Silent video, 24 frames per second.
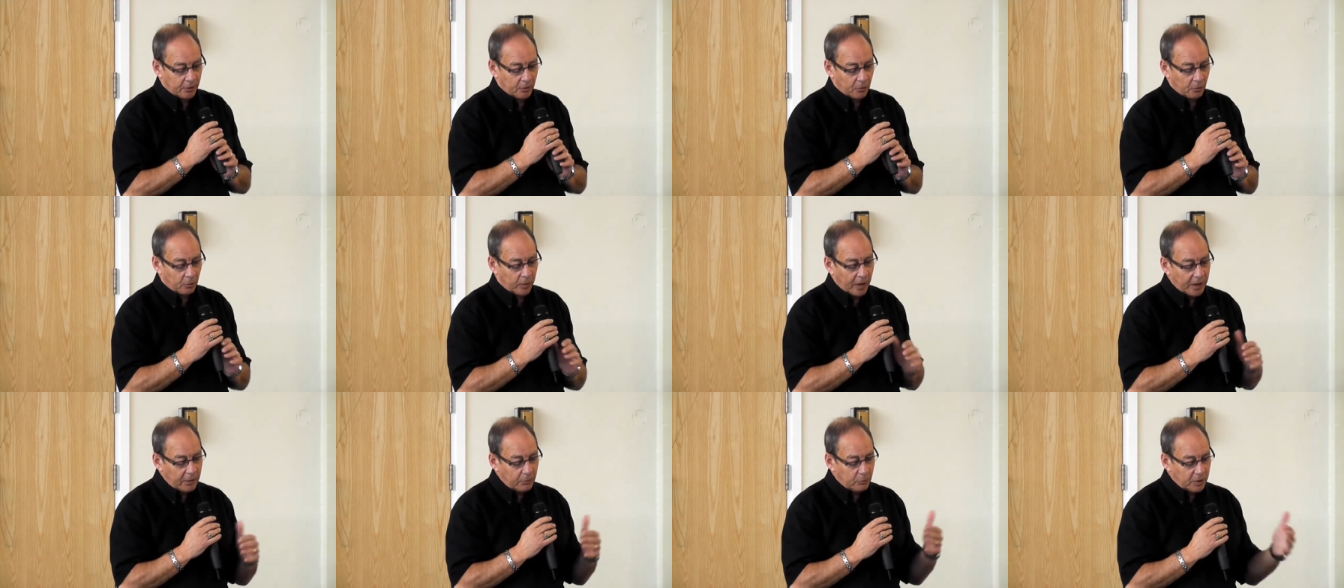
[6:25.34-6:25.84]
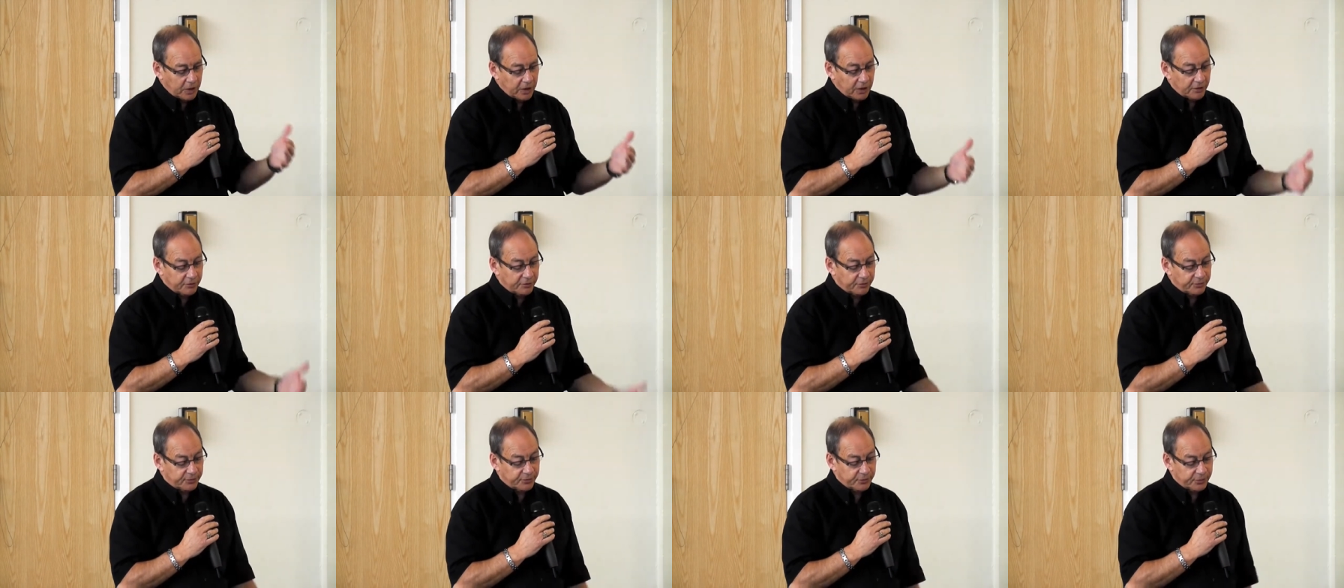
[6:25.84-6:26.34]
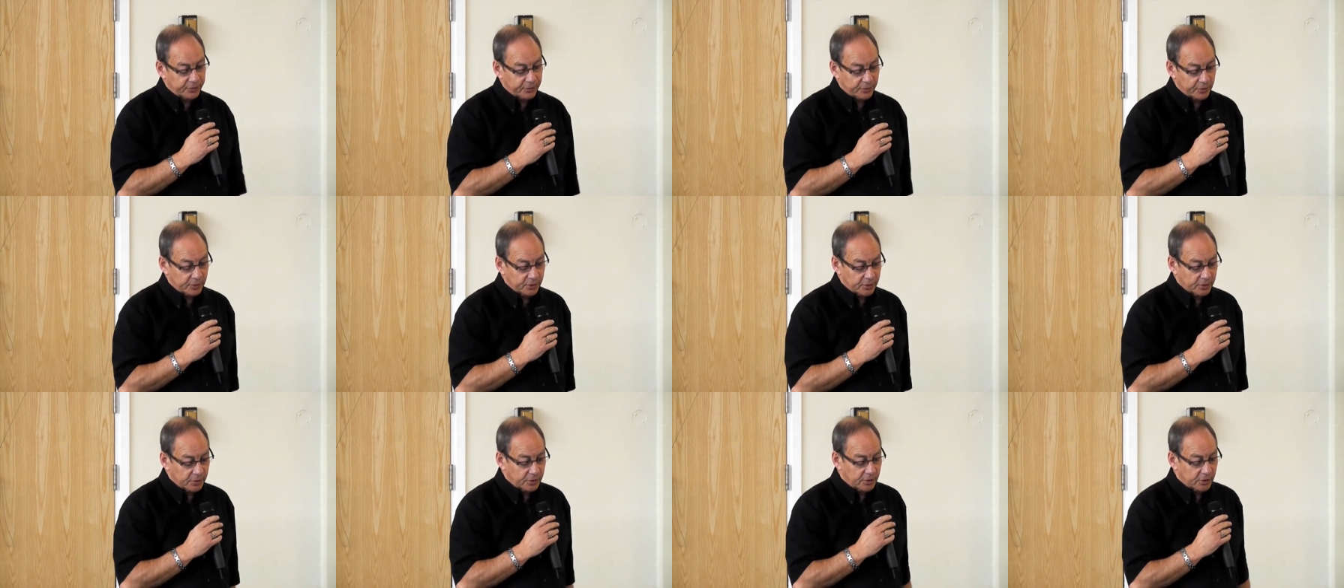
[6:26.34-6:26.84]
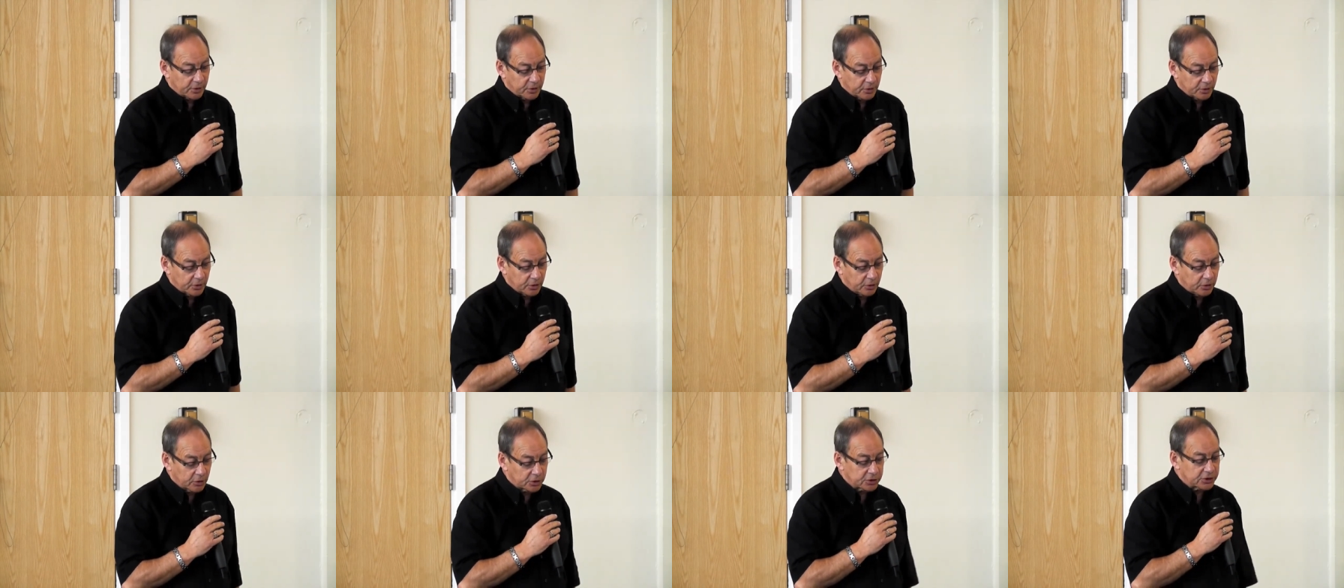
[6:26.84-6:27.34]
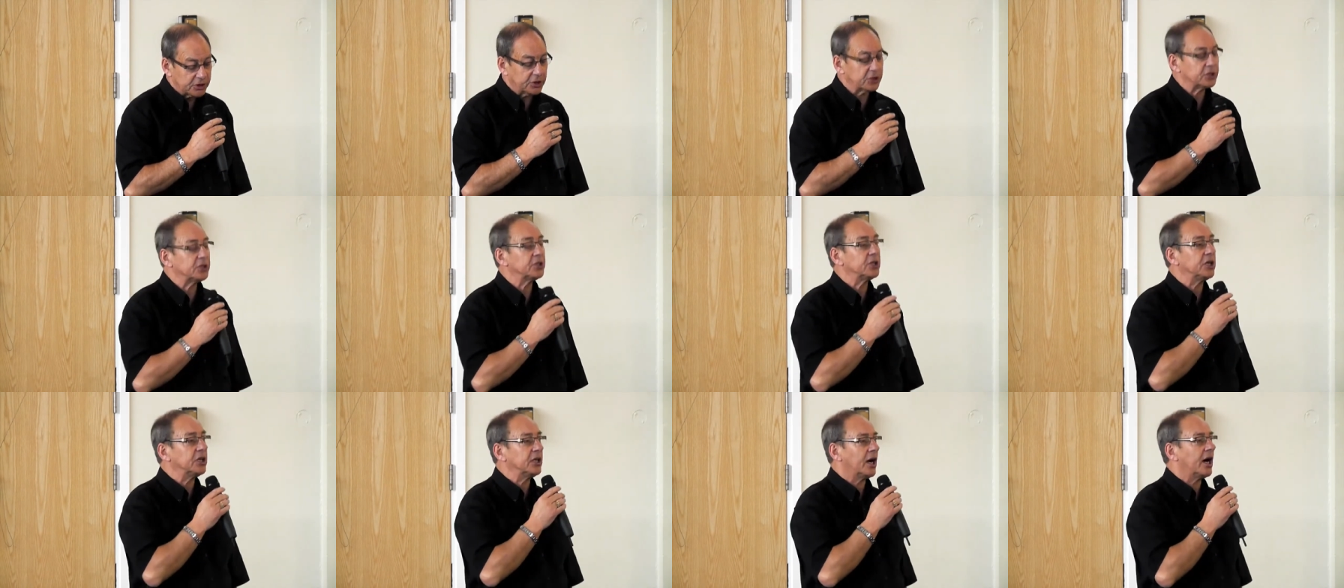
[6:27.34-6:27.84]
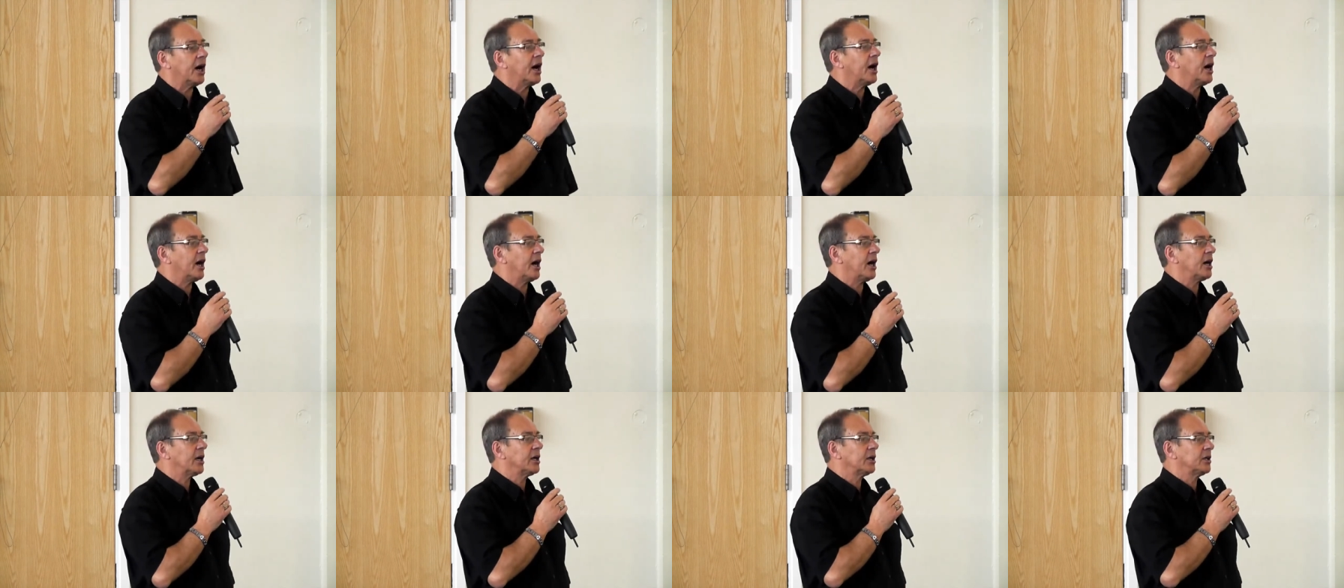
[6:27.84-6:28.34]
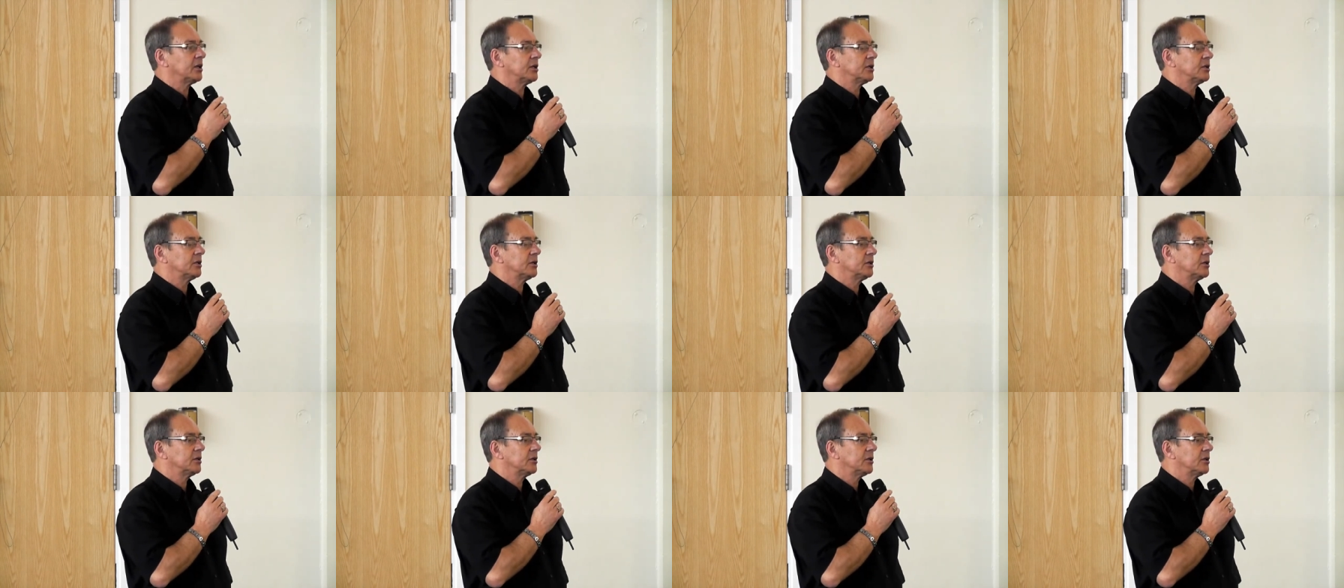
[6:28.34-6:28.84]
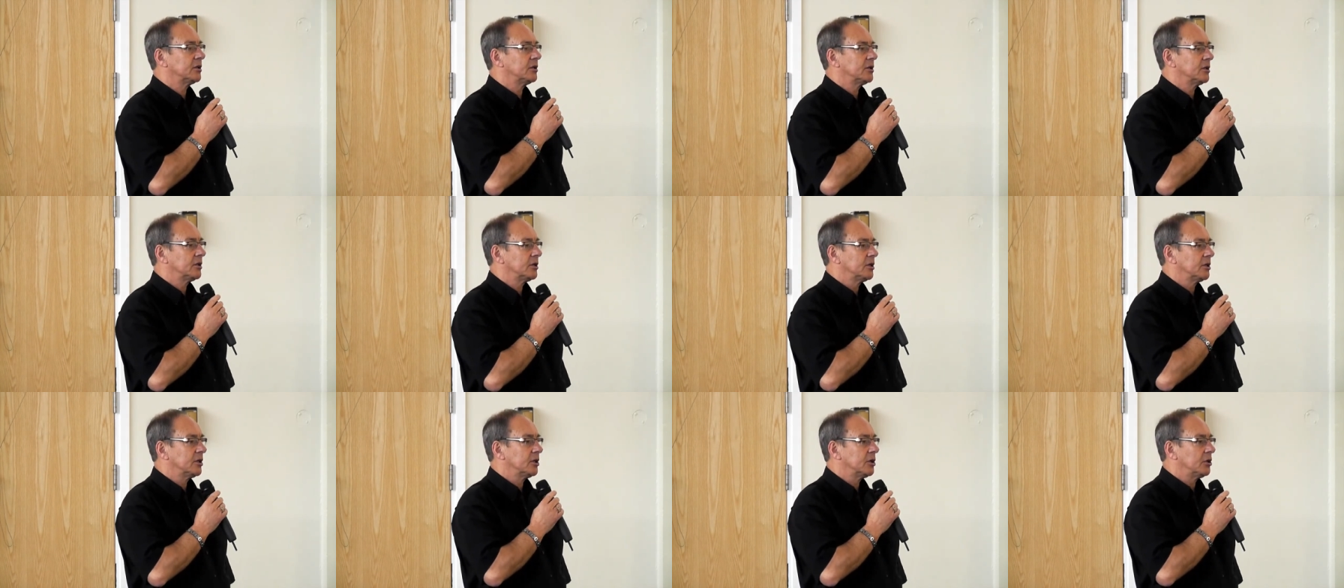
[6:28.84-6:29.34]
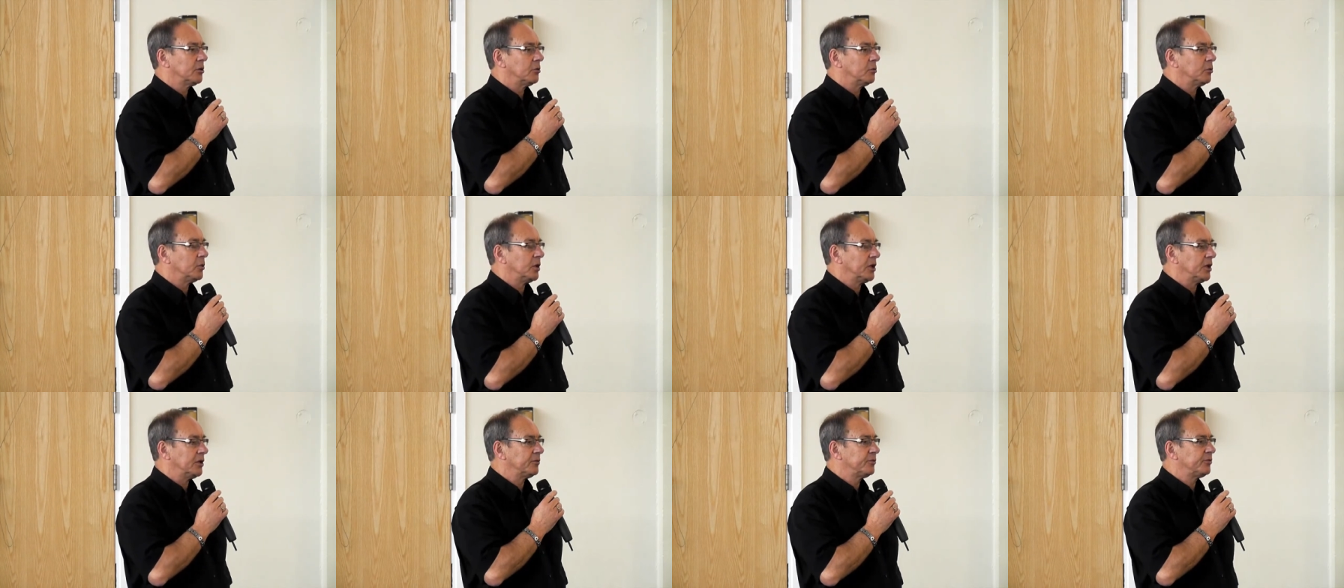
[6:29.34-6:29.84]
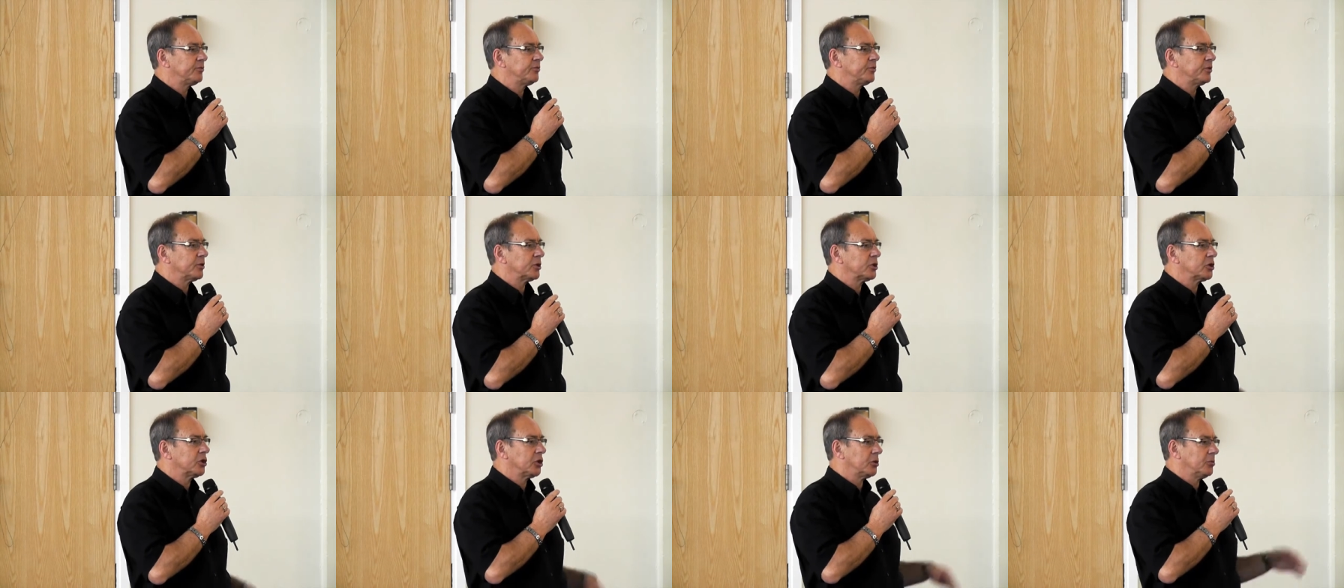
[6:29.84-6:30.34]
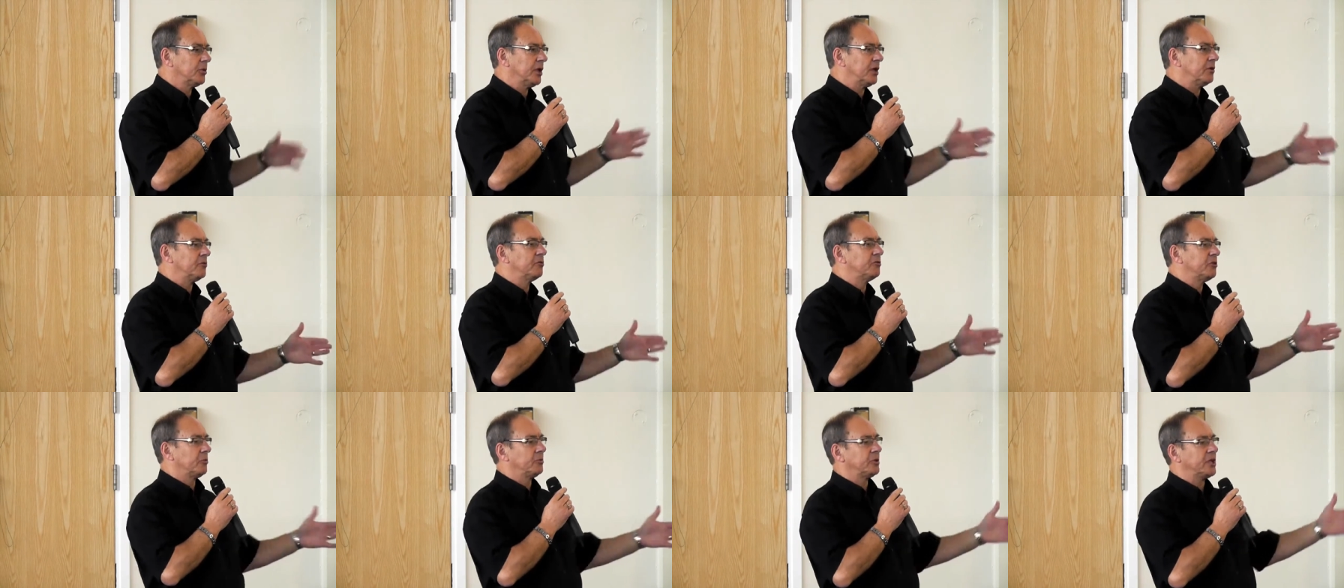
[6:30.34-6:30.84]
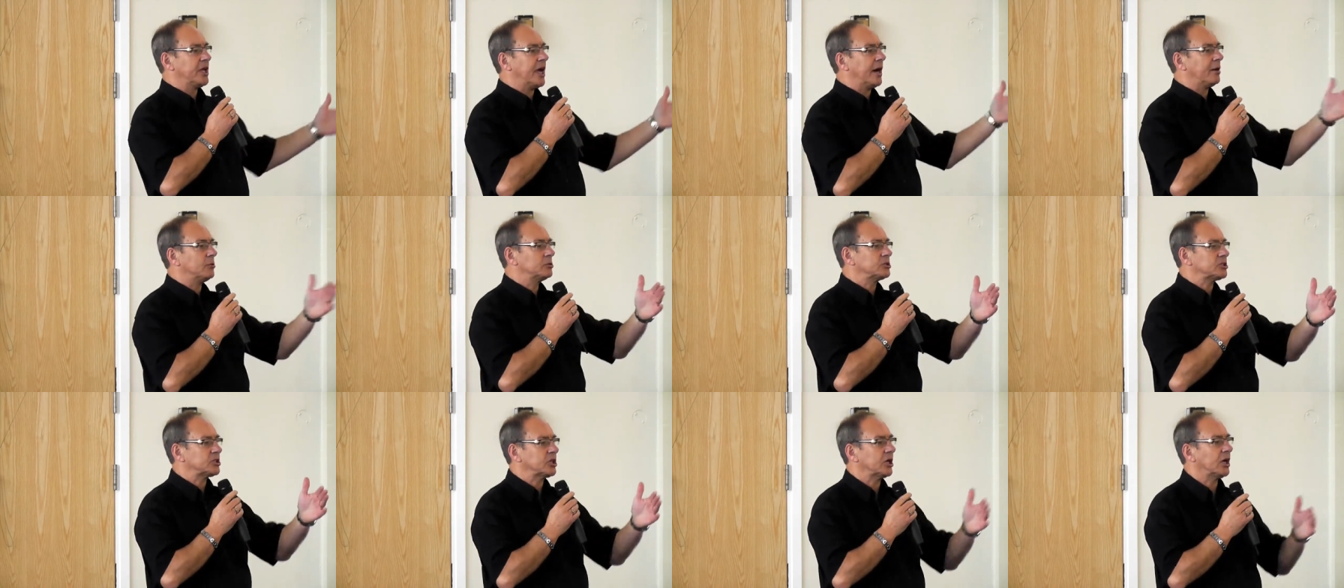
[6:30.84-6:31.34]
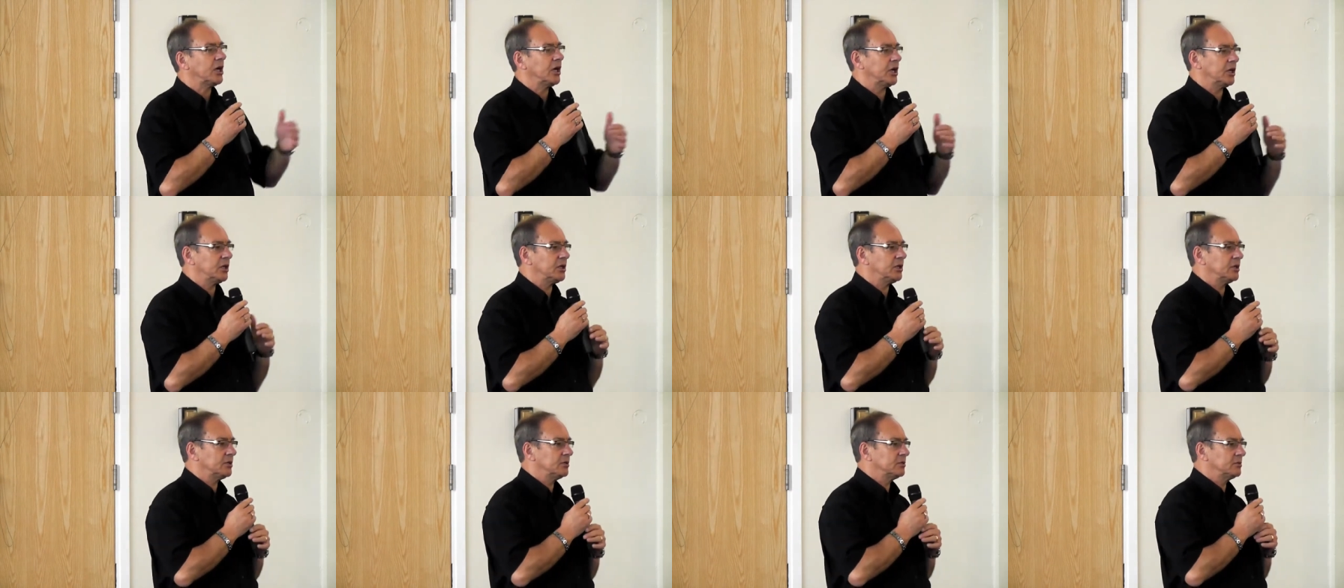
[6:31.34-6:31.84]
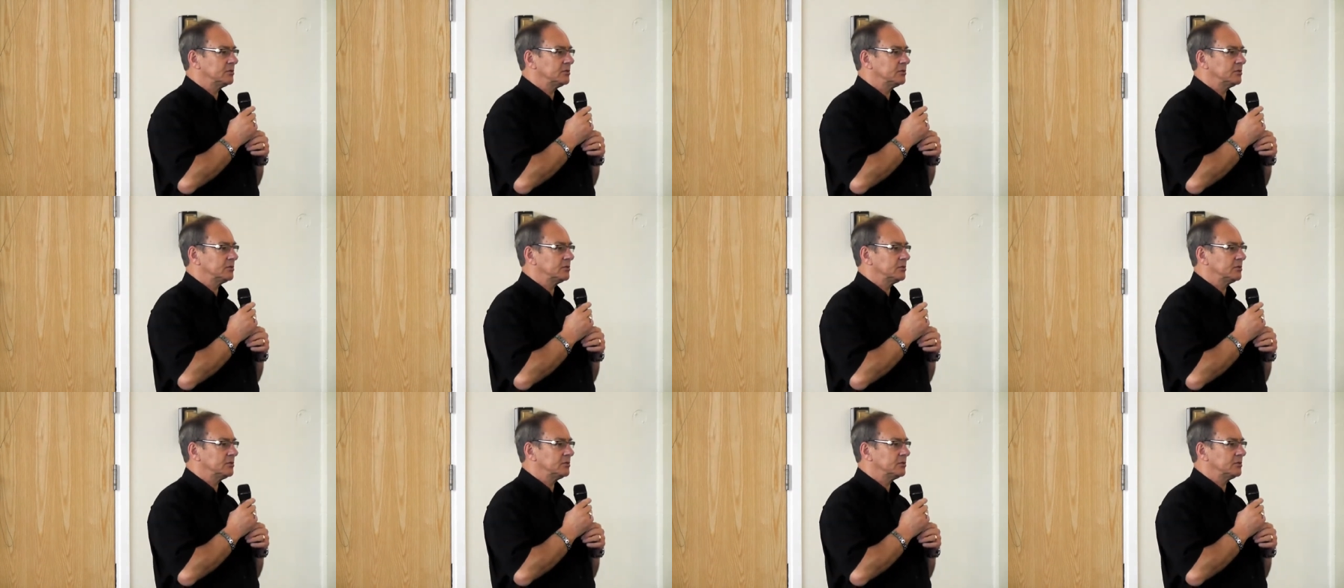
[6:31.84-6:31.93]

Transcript: When we have looked at the ark, we have come in from the outside.